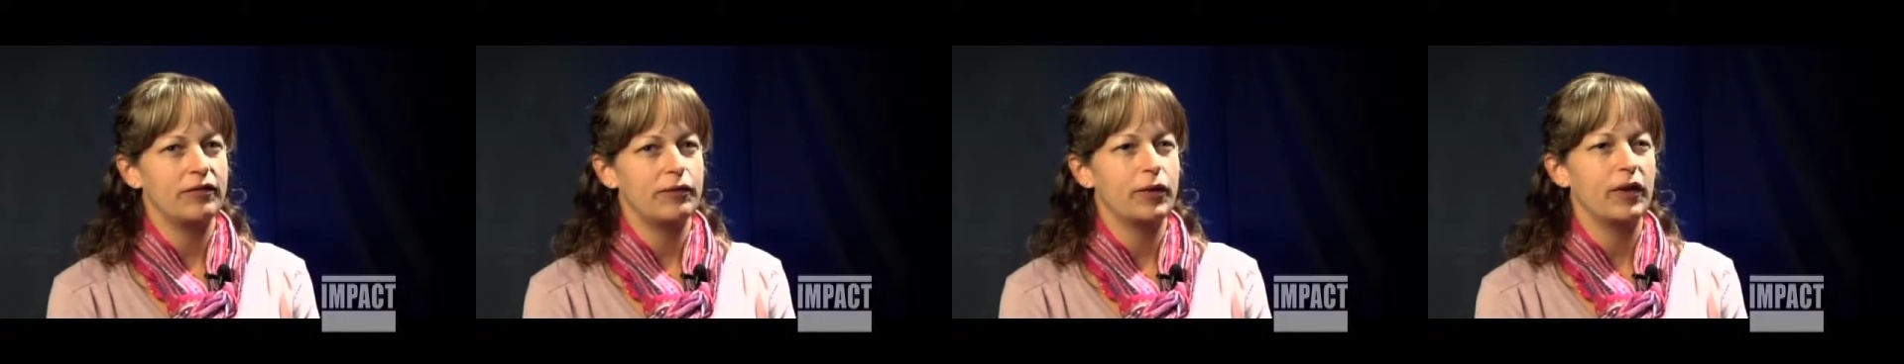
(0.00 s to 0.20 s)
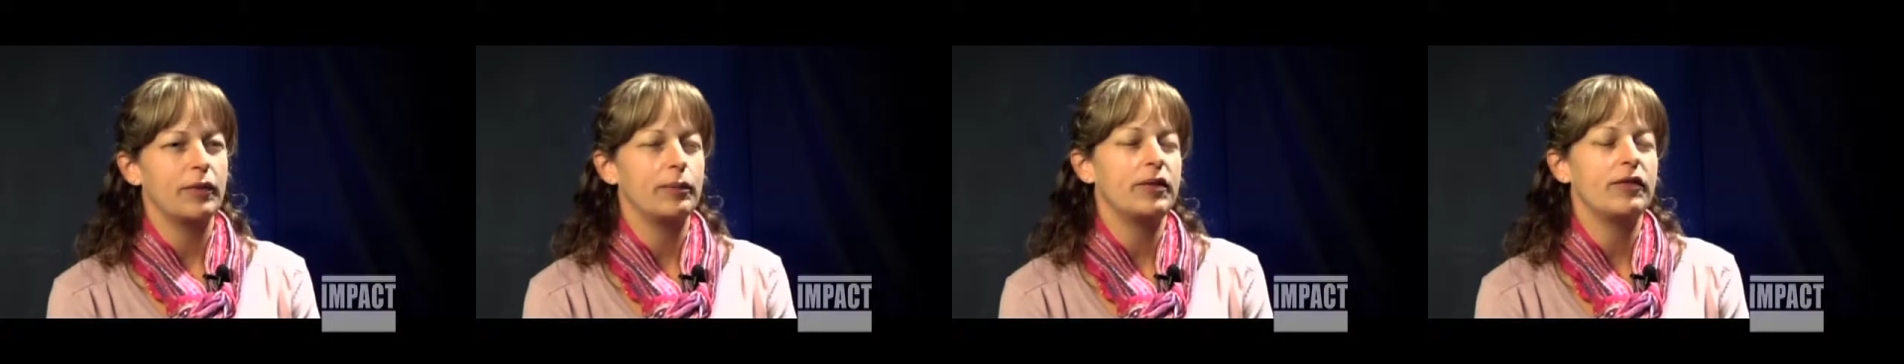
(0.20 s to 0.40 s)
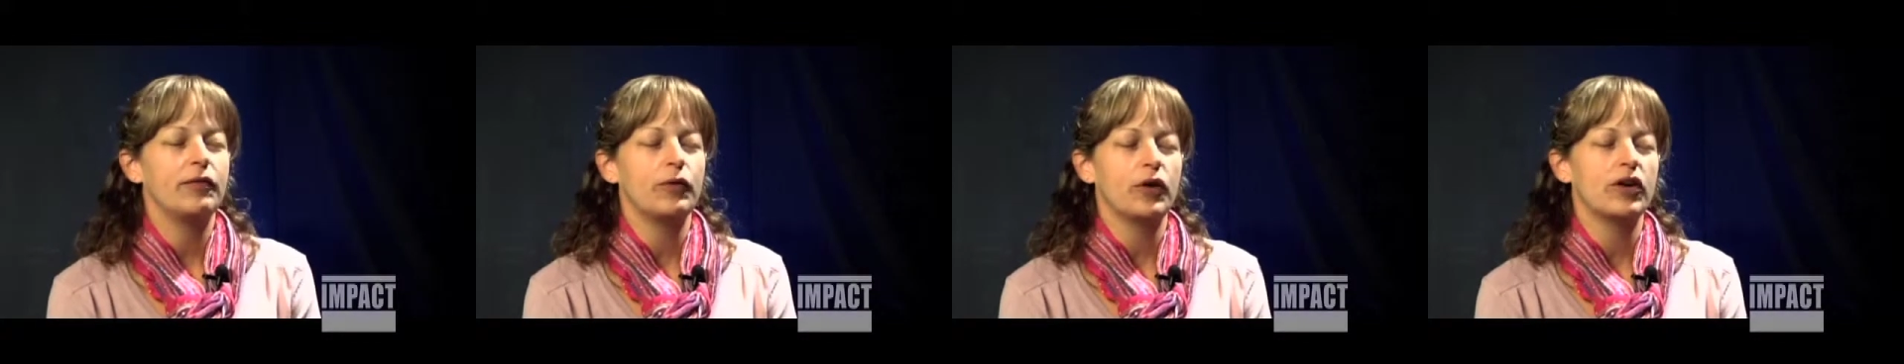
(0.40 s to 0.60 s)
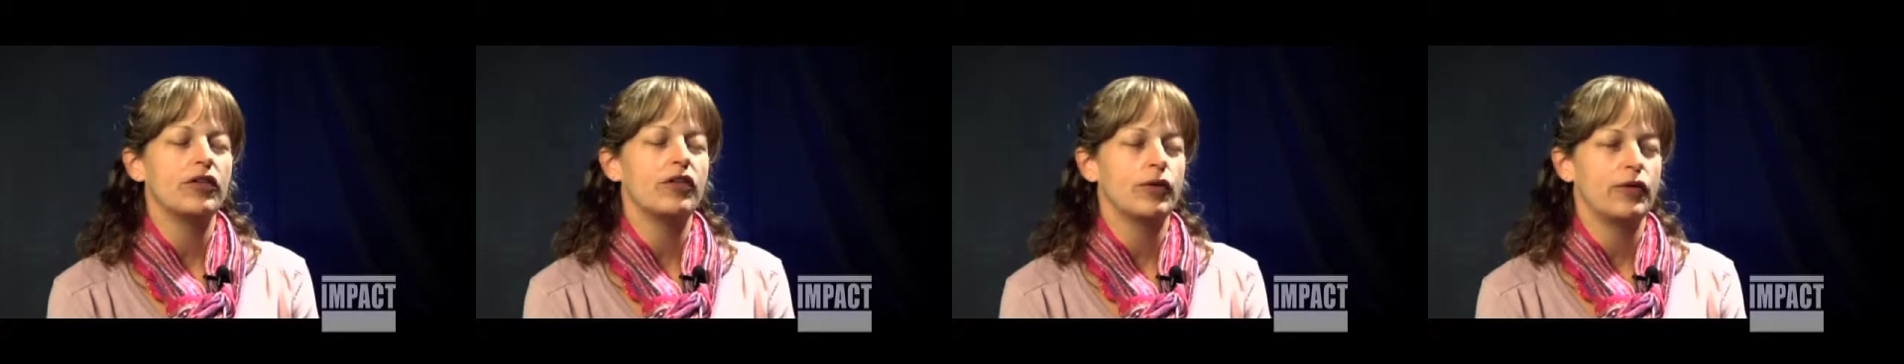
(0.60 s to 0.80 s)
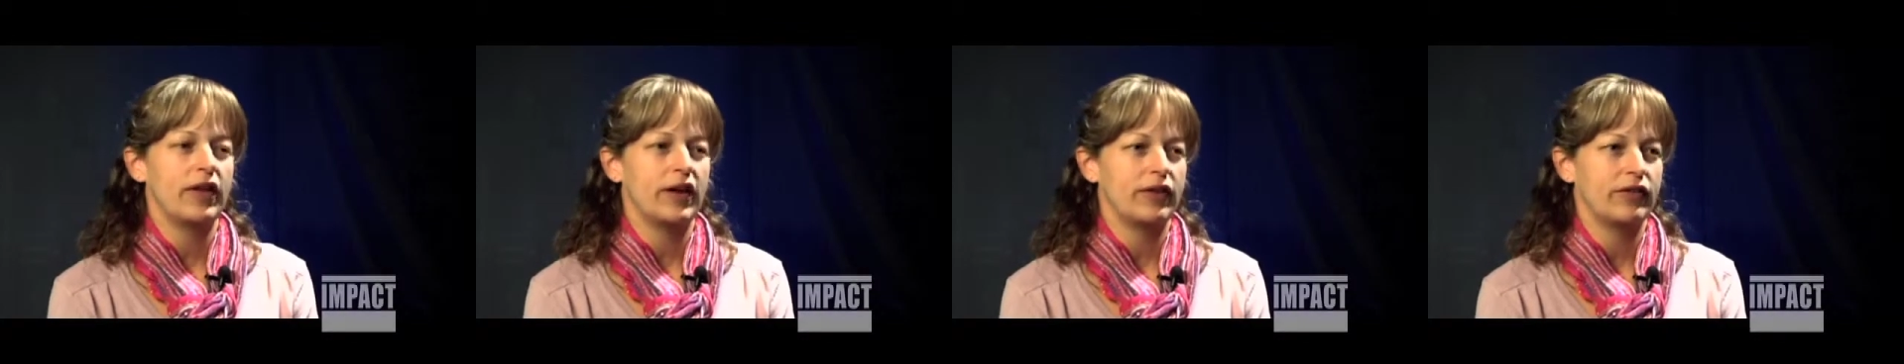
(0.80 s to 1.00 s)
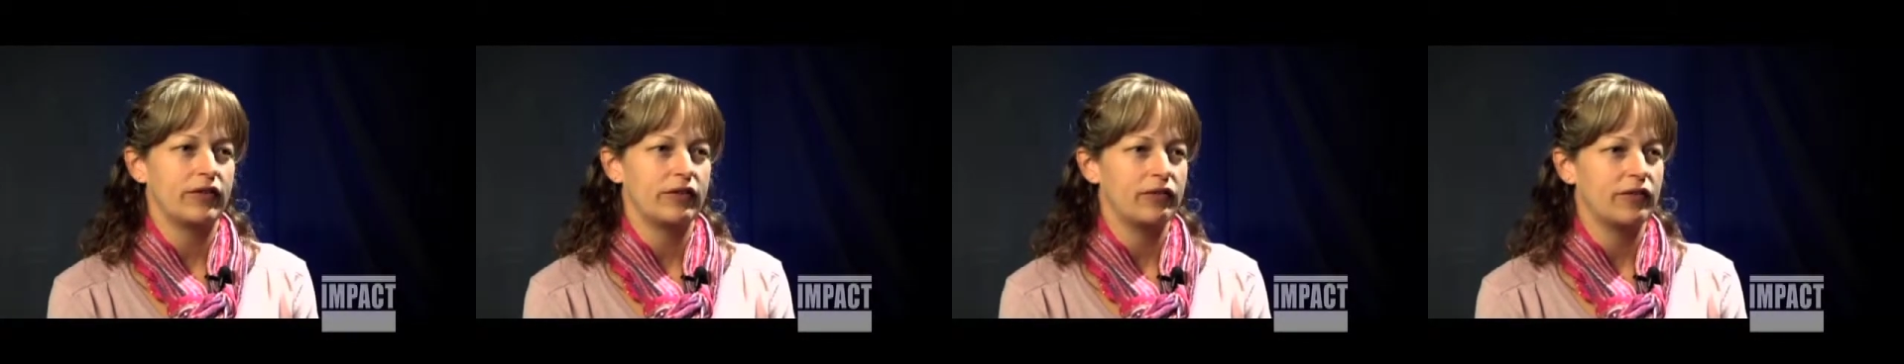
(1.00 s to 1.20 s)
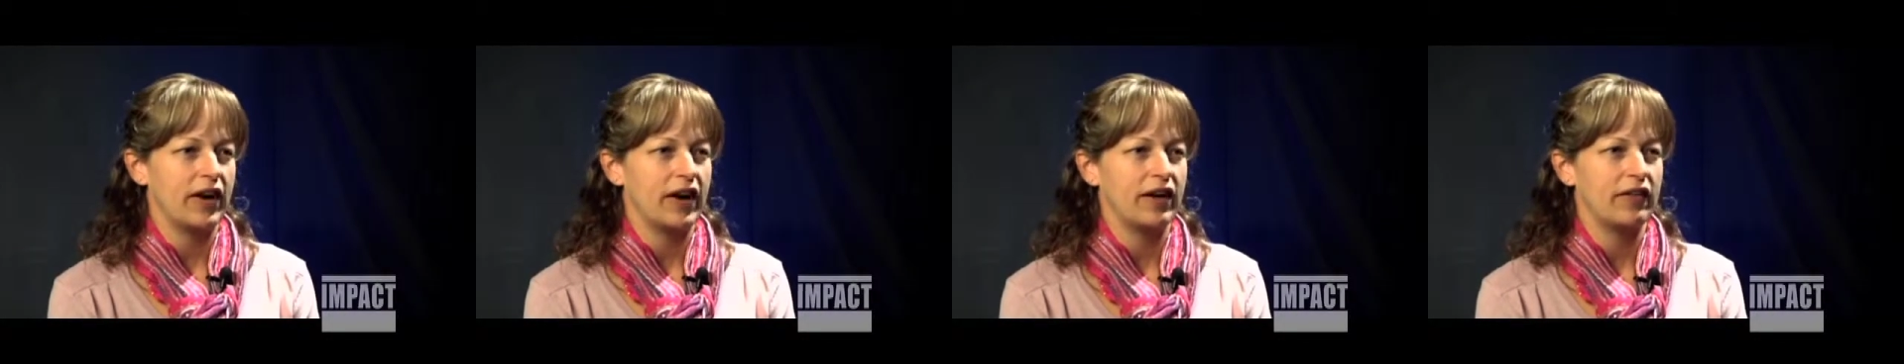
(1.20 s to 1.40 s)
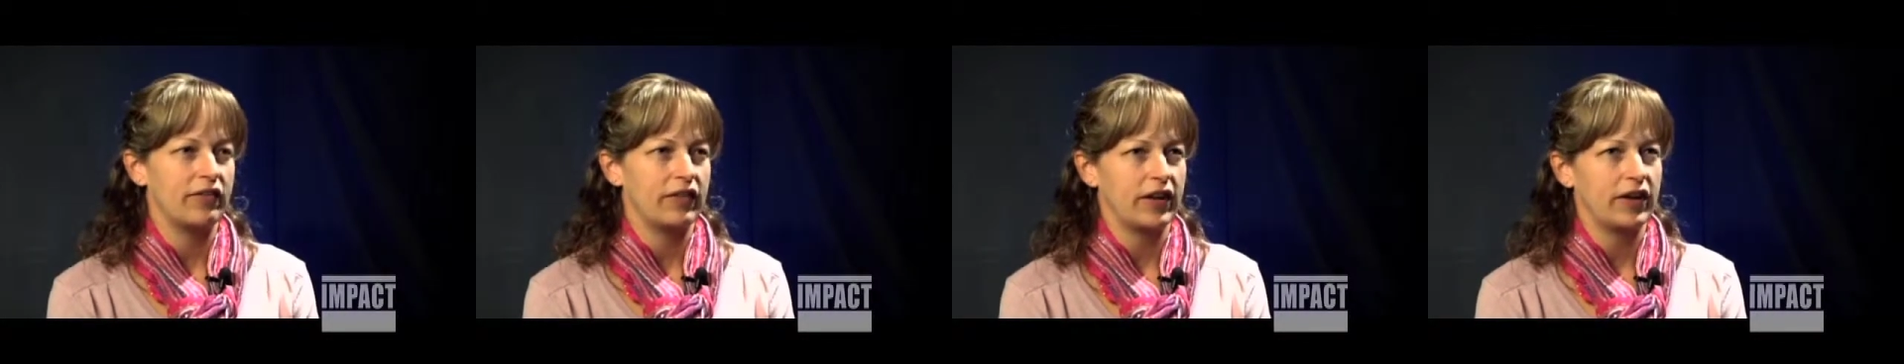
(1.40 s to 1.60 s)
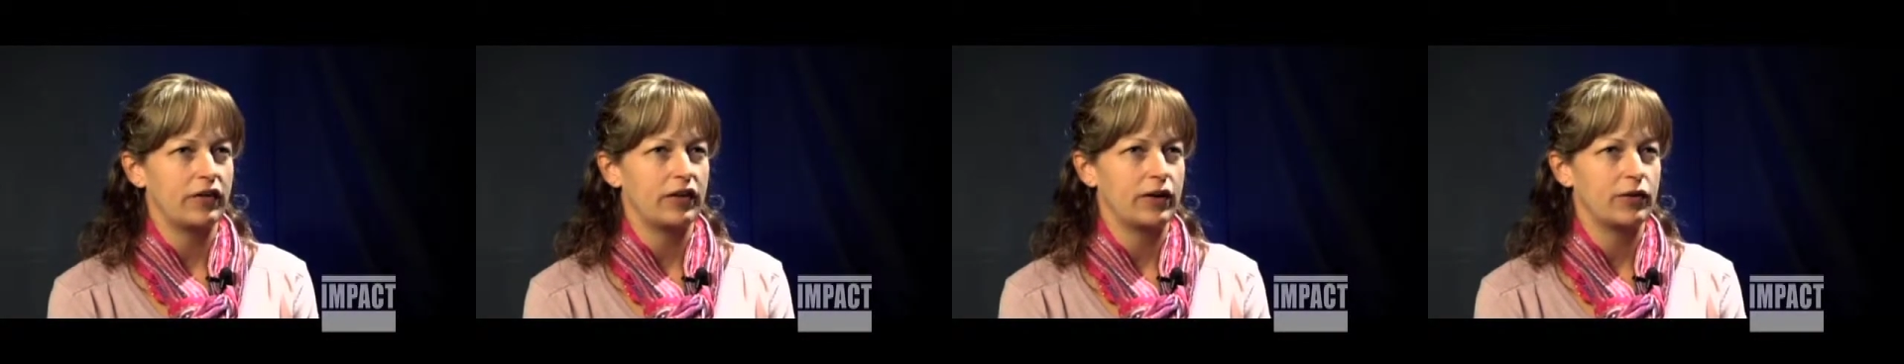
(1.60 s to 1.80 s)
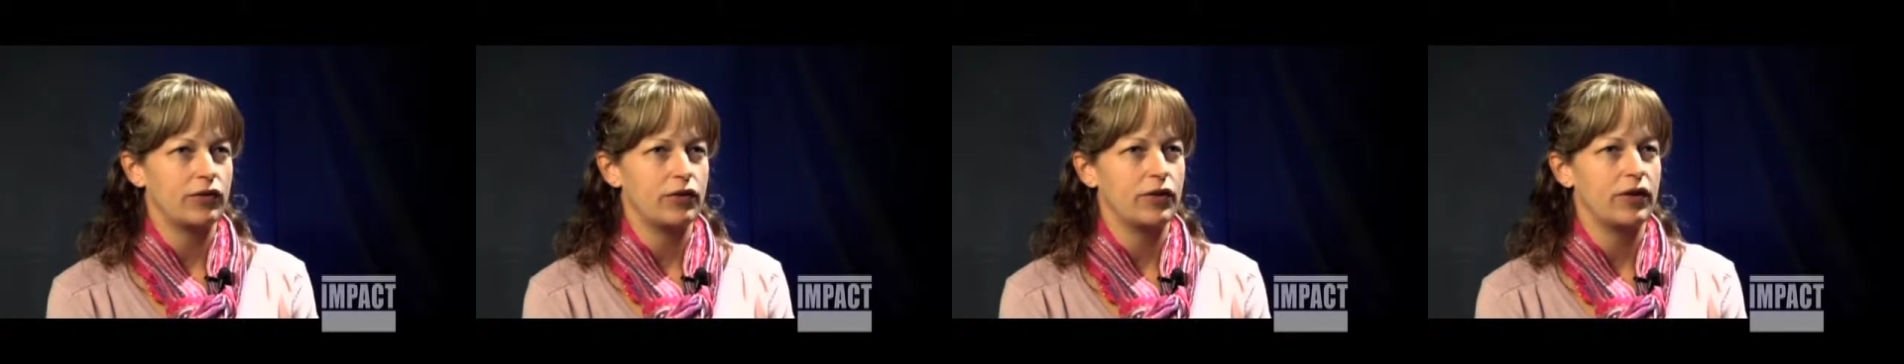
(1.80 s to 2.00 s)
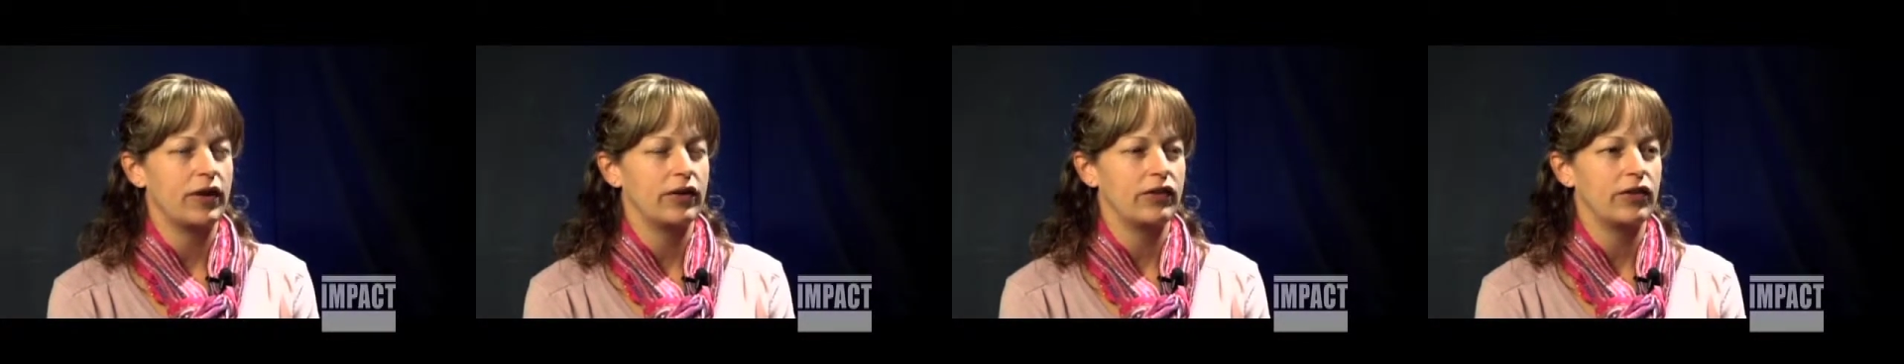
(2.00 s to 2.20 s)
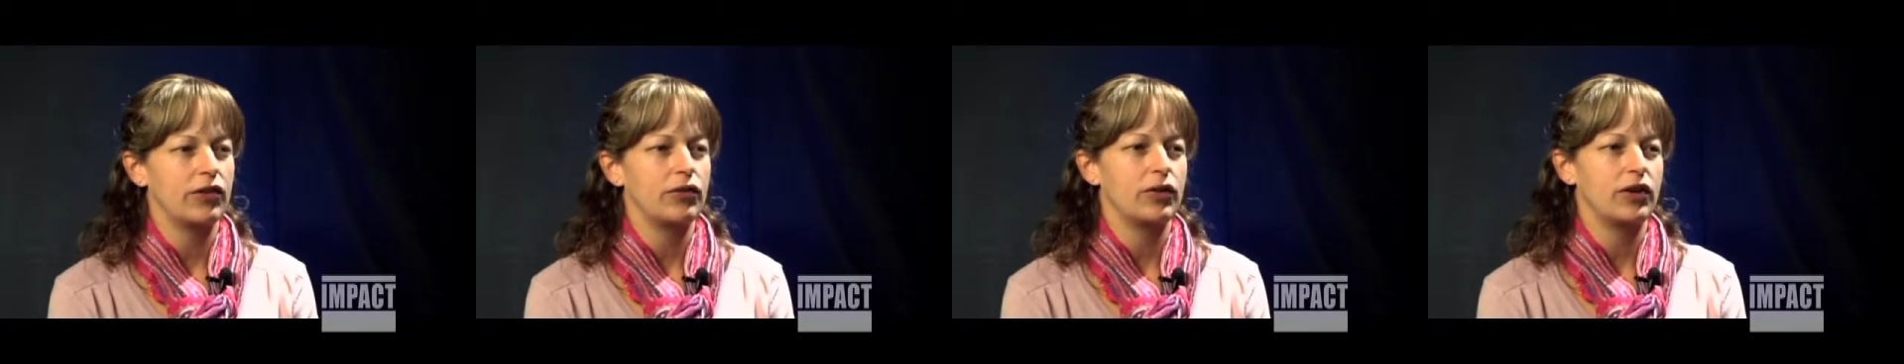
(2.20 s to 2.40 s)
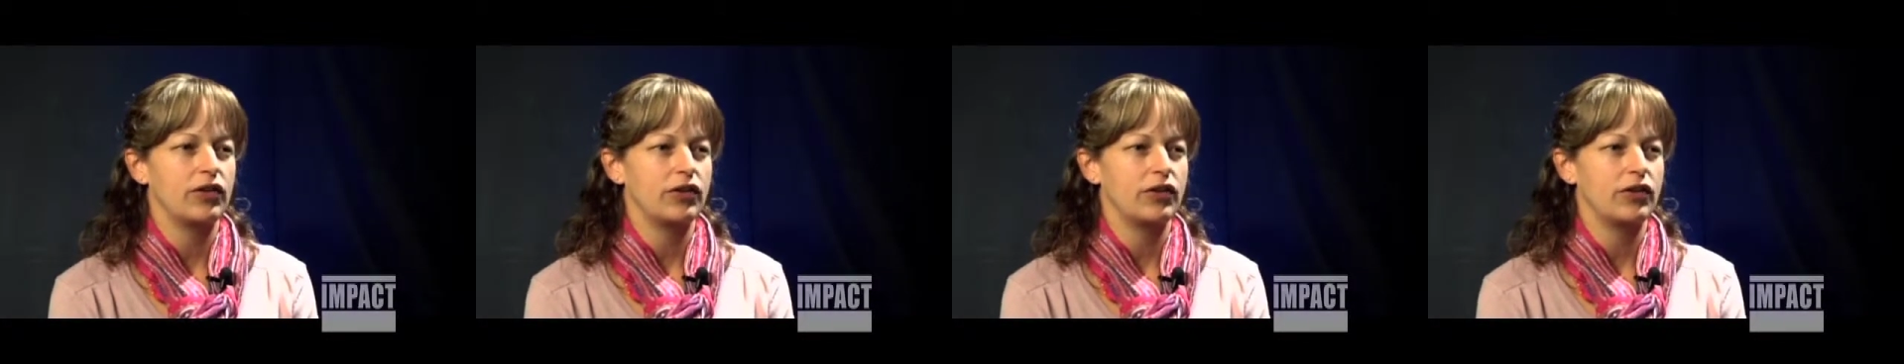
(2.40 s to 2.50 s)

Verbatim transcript: well before two thousand five, like around two thousand three,